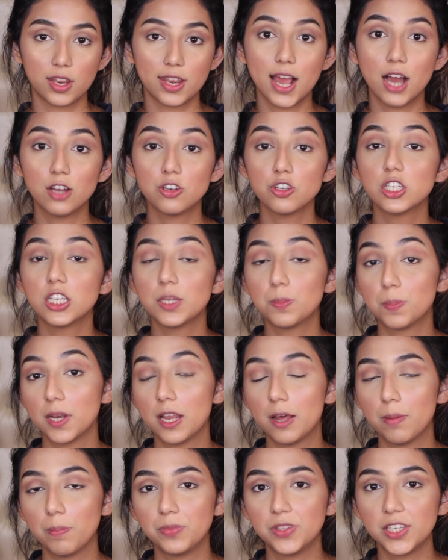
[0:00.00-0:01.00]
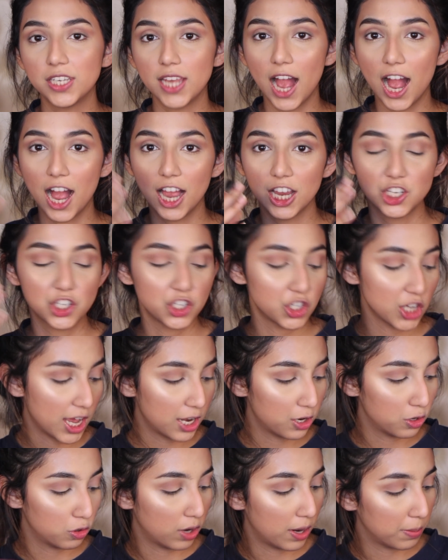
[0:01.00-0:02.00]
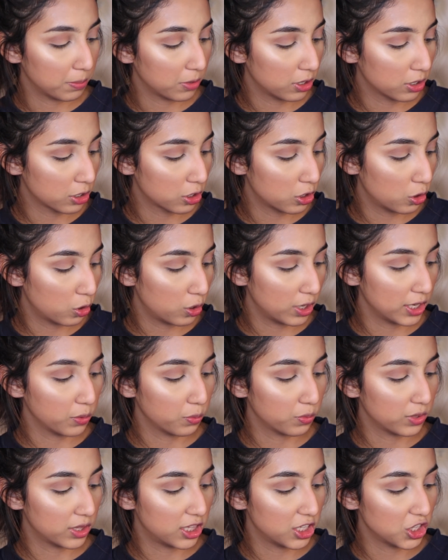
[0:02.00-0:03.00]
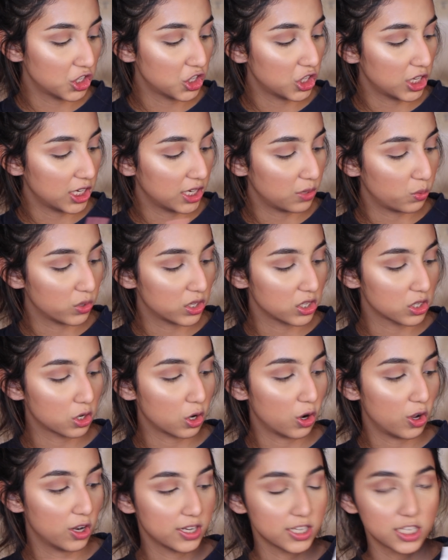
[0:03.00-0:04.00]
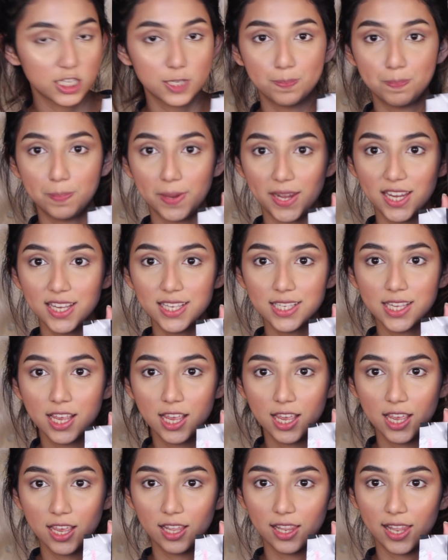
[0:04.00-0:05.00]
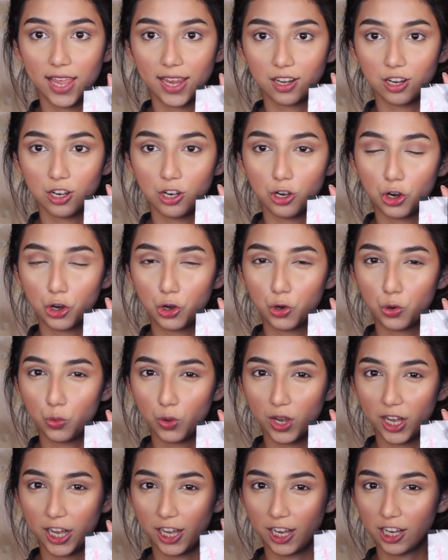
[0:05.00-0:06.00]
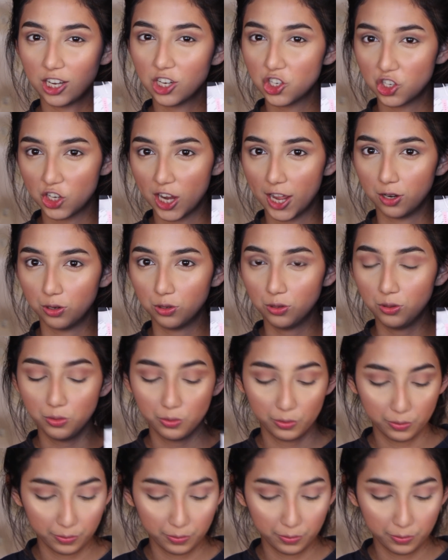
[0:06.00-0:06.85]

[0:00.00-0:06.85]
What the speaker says: Now to deepen up the eyeshadow, I'm going to go in with the shade which is called Space, like a grey shadow.